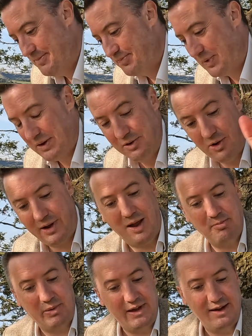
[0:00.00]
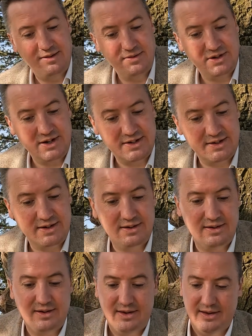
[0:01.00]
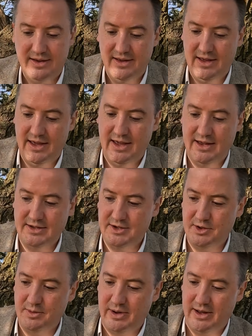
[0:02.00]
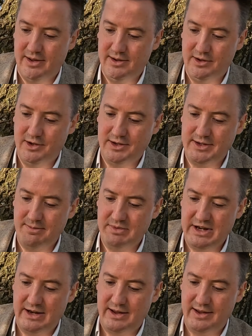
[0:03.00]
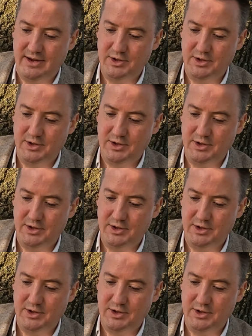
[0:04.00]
I'm not camping, just here to cook some dinner,